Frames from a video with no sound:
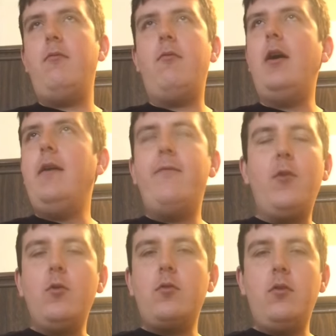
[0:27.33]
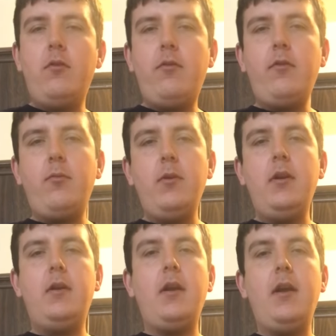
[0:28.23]
Folgers this
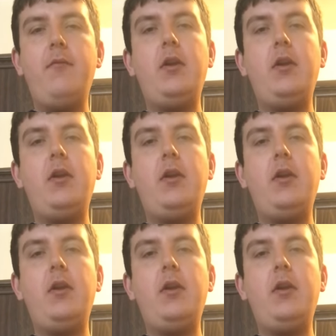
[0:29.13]
week? Have